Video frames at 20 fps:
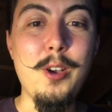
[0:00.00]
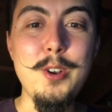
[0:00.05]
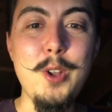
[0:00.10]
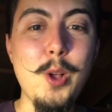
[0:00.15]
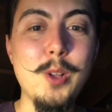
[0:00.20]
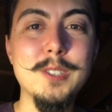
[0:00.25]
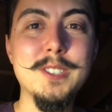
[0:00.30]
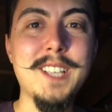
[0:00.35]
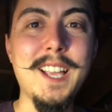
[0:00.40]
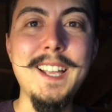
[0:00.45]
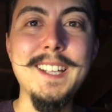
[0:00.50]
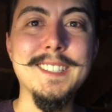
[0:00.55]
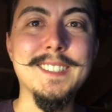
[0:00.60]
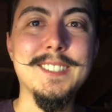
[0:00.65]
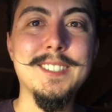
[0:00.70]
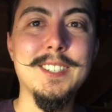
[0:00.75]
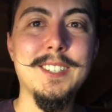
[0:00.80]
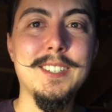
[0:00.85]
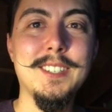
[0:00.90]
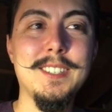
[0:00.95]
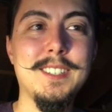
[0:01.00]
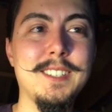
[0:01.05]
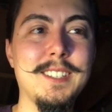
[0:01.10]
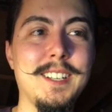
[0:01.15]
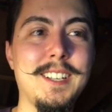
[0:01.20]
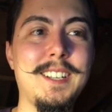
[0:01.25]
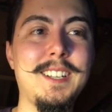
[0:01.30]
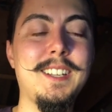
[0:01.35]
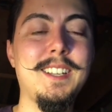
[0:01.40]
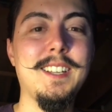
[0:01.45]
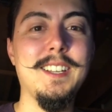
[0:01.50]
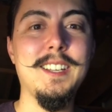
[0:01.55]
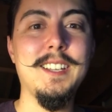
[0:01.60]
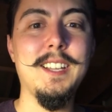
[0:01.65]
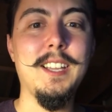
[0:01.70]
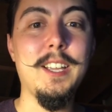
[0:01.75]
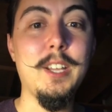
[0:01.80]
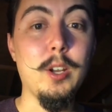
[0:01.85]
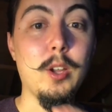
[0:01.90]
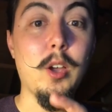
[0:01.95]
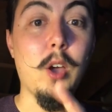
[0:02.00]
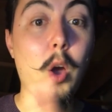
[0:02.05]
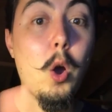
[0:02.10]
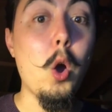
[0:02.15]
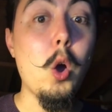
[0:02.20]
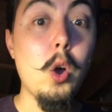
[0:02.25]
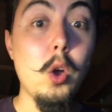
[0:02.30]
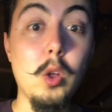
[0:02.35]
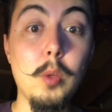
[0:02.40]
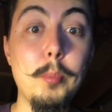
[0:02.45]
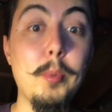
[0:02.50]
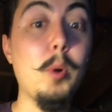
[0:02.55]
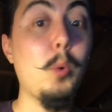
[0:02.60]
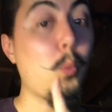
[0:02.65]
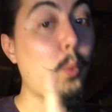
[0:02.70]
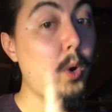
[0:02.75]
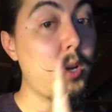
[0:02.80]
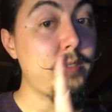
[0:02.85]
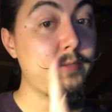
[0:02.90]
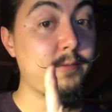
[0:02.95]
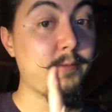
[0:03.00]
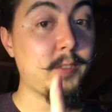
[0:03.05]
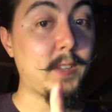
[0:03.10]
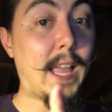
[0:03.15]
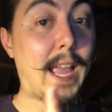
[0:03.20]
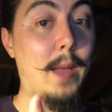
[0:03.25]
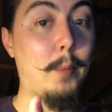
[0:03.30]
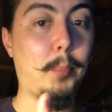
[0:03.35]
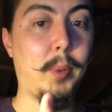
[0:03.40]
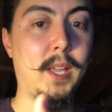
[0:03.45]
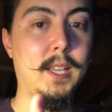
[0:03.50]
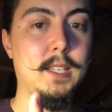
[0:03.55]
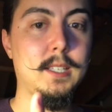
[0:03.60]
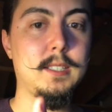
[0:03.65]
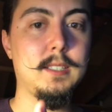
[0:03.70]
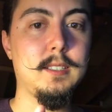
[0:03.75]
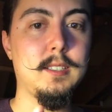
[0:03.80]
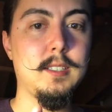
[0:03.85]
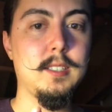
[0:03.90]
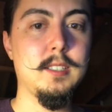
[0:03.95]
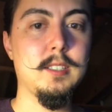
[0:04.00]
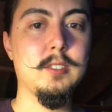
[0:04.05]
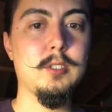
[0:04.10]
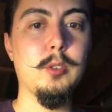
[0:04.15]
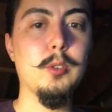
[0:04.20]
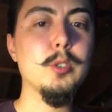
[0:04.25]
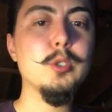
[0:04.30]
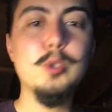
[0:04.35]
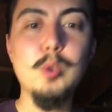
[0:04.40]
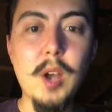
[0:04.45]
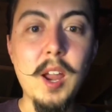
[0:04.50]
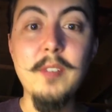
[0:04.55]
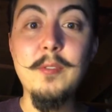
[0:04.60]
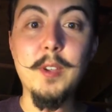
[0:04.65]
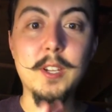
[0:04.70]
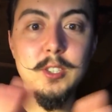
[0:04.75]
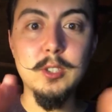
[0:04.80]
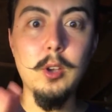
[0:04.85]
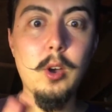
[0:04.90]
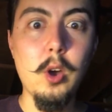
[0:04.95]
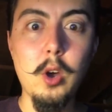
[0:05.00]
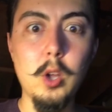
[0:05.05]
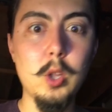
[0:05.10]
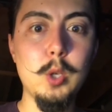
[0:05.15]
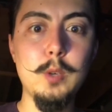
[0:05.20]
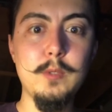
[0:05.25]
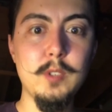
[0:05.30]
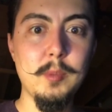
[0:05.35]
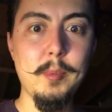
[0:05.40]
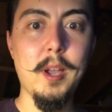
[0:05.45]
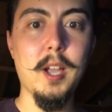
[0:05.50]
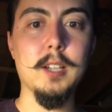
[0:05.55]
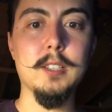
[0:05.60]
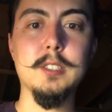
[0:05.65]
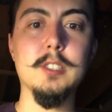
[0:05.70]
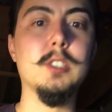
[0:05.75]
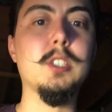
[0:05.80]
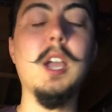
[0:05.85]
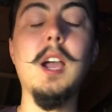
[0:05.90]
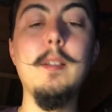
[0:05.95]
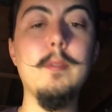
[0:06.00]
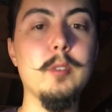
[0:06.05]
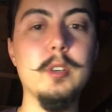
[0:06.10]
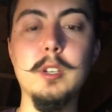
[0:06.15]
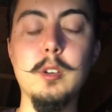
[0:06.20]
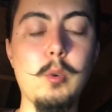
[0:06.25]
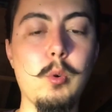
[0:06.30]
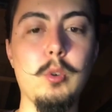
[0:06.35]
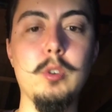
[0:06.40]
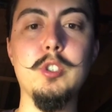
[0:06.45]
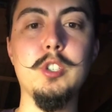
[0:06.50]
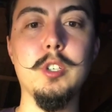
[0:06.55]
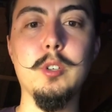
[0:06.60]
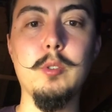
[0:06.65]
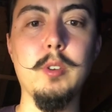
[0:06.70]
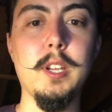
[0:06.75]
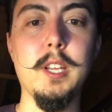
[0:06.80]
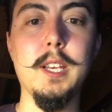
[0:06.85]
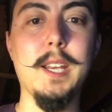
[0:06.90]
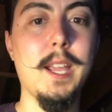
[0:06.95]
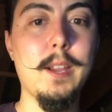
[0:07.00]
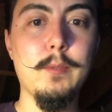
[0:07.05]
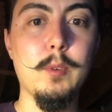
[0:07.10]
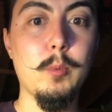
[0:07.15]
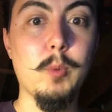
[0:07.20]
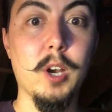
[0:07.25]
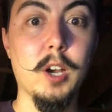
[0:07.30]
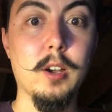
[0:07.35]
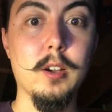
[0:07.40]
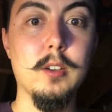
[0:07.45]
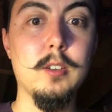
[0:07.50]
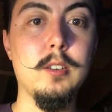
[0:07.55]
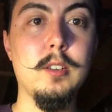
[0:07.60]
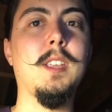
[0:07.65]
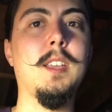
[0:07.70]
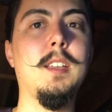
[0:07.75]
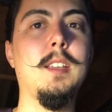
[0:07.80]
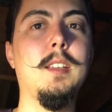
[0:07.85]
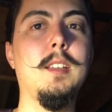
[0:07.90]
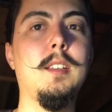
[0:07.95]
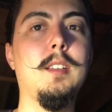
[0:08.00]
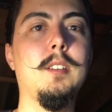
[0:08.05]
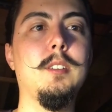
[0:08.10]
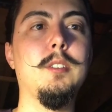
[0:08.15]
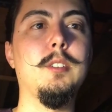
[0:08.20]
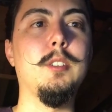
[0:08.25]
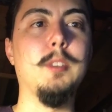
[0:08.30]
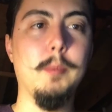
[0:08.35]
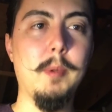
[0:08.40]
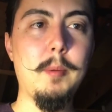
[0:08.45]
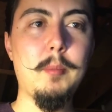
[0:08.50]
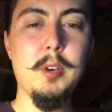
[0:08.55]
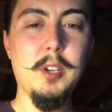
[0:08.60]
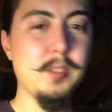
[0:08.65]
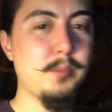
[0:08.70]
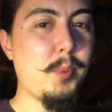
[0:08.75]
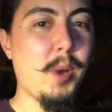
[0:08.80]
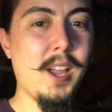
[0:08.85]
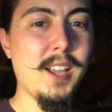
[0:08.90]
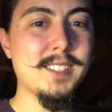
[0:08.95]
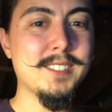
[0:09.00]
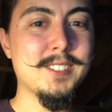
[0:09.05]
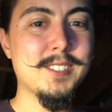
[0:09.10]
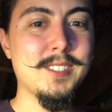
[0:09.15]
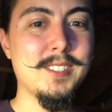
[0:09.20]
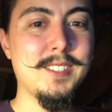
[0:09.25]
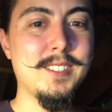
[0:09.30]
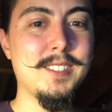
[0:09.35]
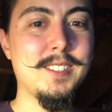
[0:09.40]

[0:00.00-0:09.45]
on all sides and all but one flap. So there's graphics all over the box. It's covered in orange and green everywhere. You remember his box?